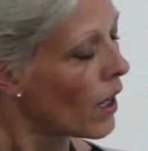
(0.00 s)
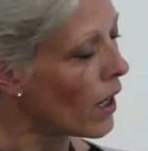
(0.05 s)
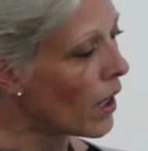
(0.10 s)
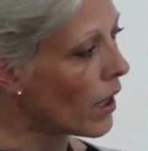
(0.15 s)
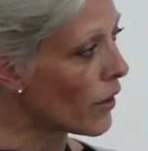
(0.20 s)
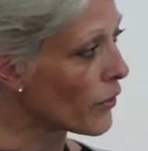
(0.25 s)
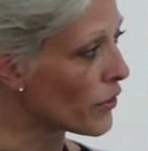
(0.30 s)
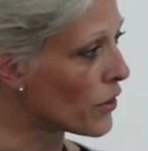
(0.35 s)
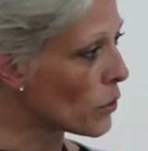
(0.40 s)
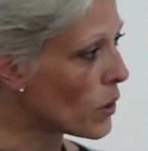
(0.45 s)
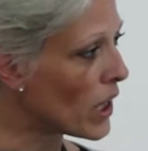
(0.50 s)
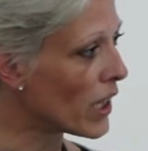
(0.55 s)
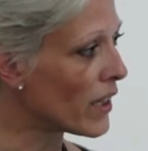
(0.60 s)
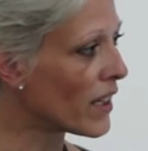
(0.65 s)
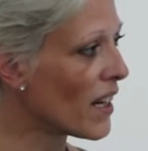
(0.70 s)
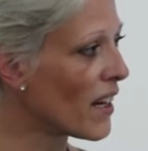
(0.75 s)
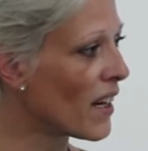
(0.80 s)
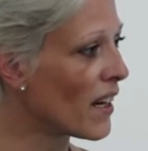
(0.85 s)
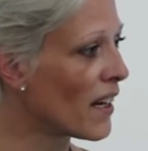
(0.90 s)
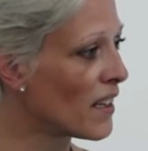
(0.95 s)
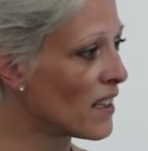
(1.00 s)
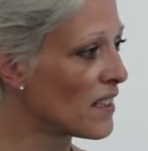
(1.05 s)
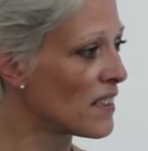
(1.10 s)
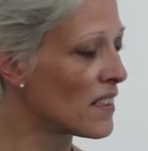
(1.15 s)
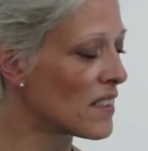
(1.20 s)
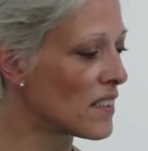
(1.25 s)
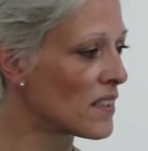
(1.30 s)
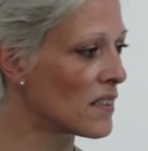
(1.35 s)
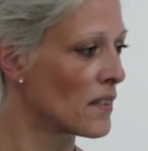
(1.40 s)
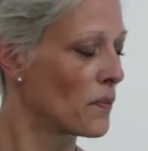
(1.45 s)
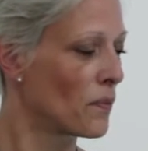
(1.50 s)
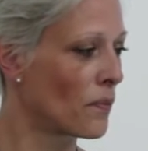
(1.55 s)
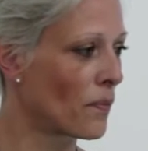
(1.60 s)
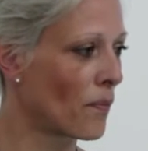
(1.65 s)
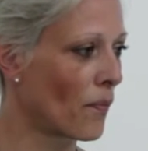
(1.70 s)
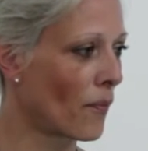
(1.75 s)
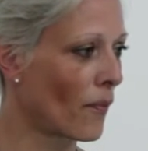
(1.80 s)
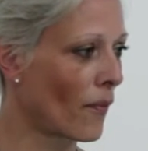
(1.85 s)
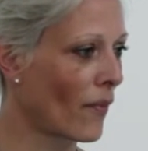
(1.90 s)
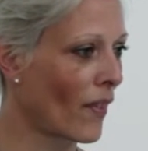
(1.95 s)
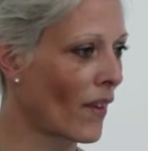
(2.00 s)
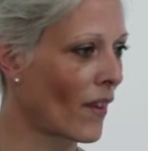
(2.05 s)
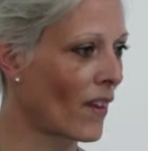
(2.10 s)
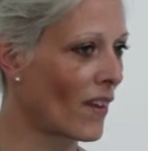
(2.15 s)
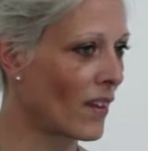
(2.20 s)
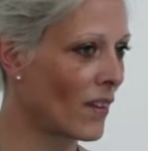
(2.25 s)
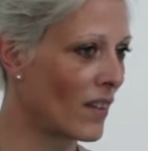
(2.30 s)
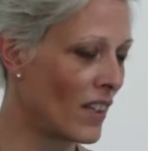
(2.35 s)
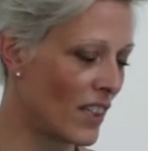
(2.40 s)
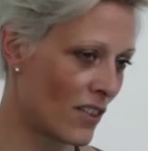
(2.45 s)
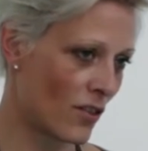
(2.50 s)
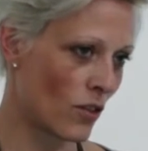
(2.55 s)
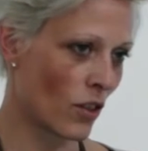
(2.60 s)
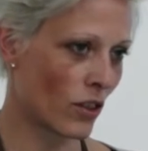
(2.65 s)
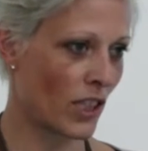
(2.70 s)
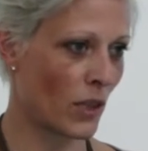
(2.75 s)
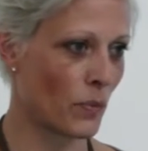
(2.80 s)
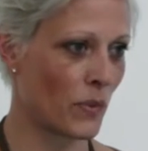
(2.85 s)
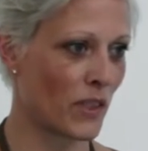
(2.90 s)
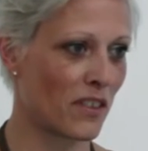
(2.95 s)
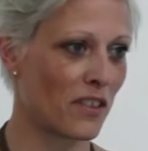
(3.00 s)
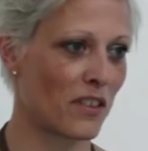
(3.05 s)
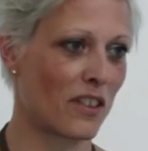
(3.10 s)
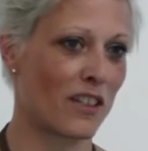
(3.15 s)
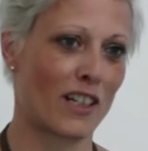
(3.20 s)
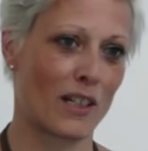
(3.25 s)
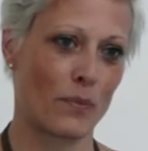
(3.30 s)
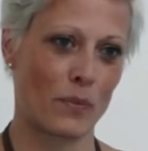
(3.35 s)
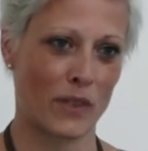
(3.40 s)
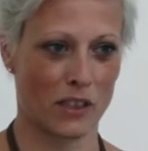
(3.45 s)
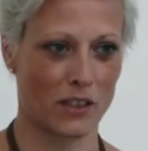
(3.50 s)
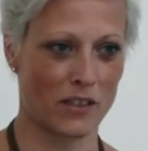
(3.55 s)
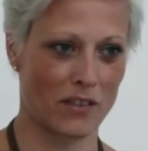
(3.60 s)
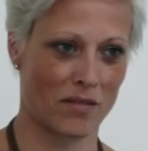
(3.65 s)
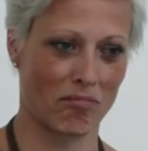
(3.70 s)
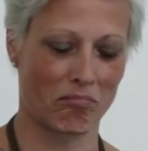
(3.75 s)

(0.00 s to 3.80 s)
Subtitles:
On the one hand, these documents are a bit